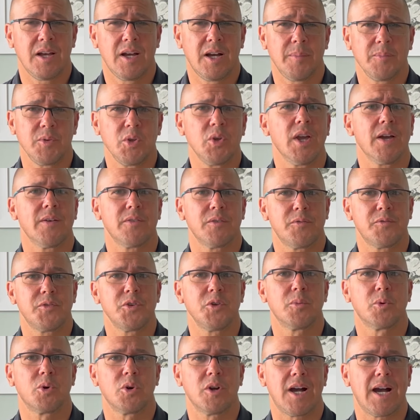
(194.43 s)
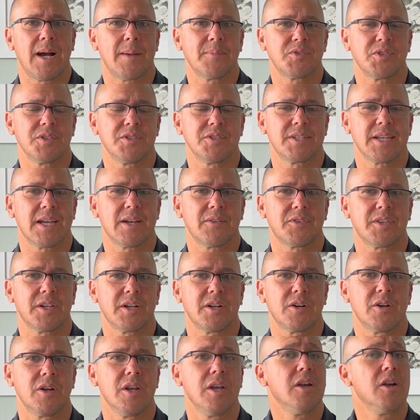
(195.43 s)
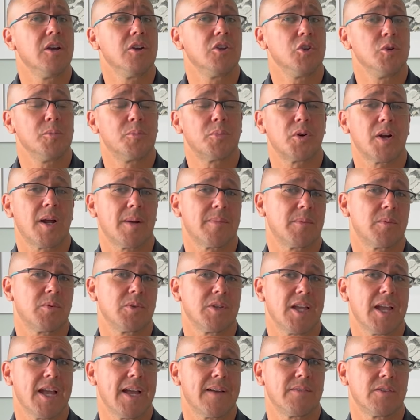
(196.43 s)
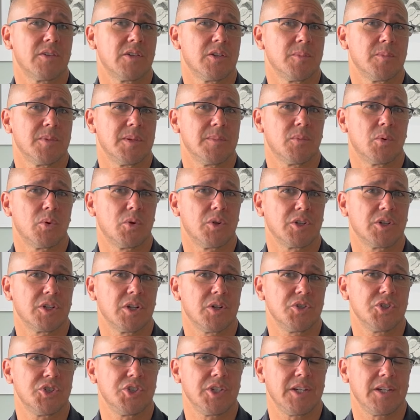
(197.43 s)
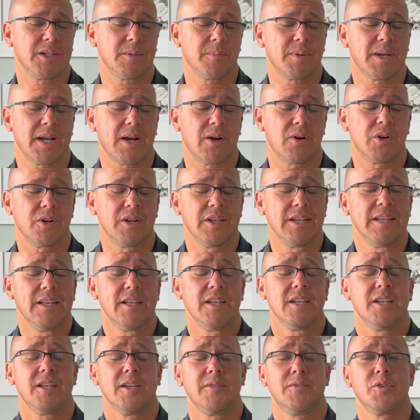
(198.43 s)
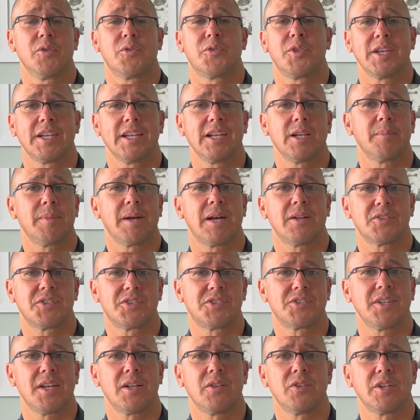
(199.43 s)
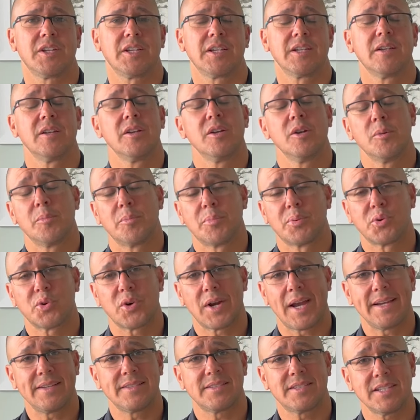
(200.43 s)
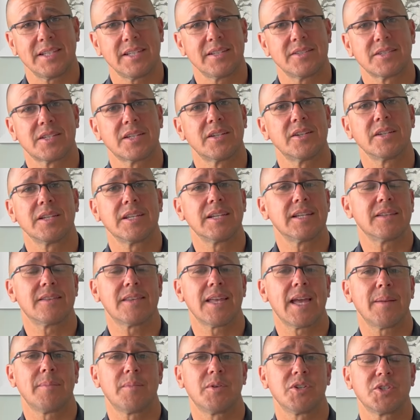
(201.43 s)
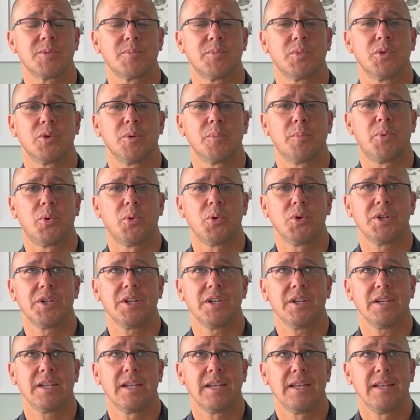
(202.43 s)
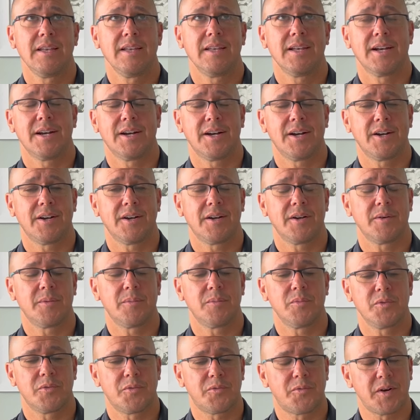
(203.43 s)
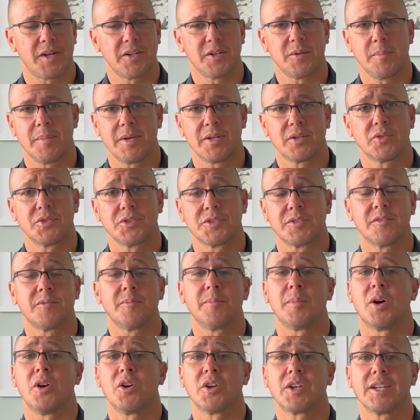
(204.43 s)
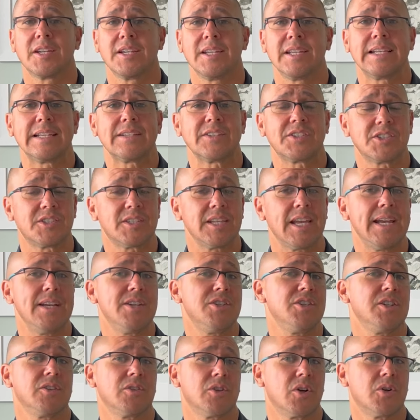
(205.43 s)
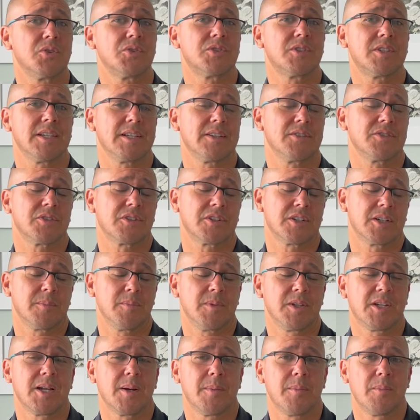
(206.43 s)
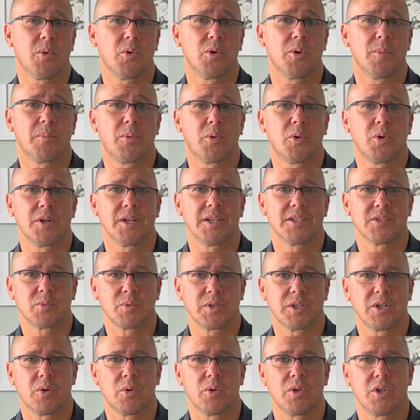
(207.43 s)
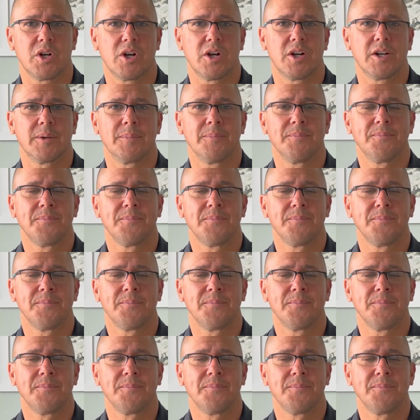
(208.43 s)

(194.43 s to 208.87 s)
you have a few more options out there. You probably have a little bit more negotiating power. If you're thinking about selling, pricing is going to get that much more important. The fundamentals of marketing, staging, those things are going to become more important as we go along.